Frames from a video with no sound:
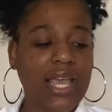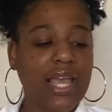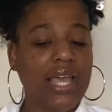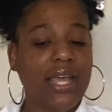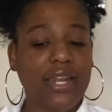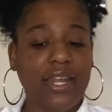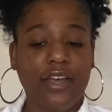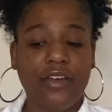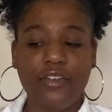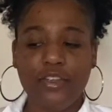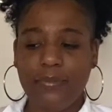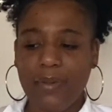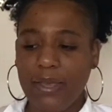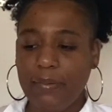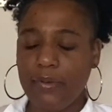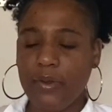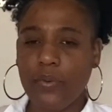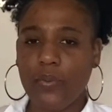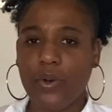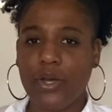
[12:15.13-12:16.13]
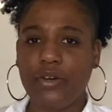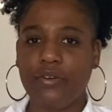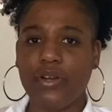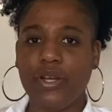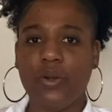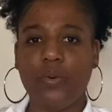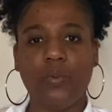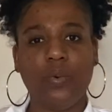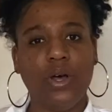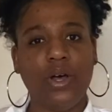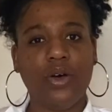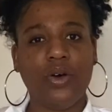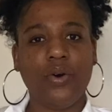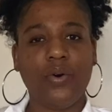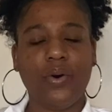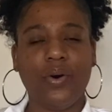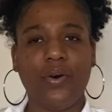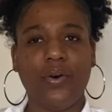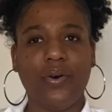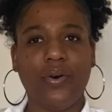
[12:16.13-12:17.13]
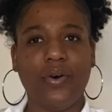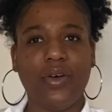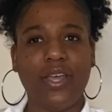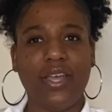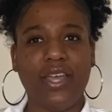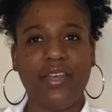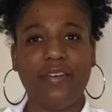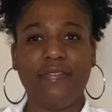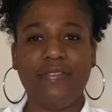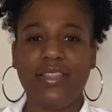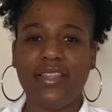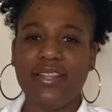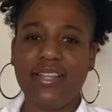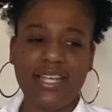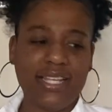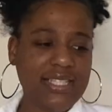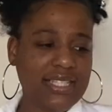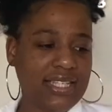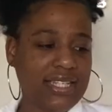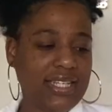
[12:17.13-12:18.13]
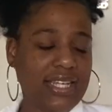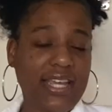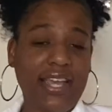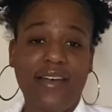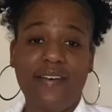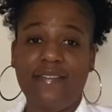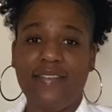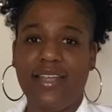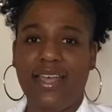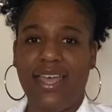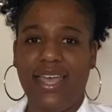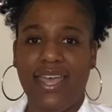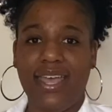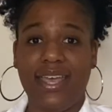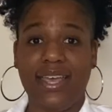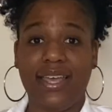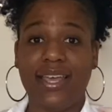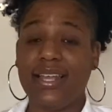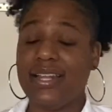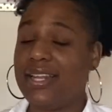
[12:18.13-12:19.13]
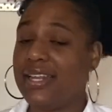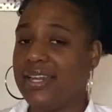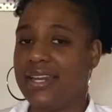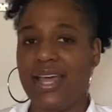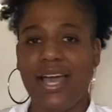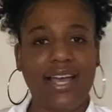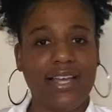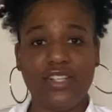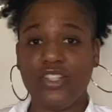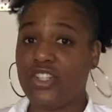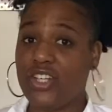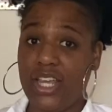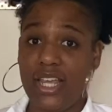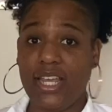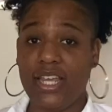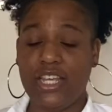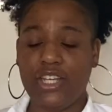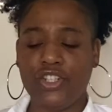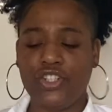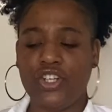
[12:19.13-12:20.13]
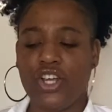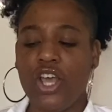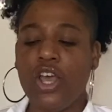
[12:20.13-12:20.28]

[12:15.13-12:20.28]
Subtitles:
Now, you might be wondering, well, if the density of the egg did not change,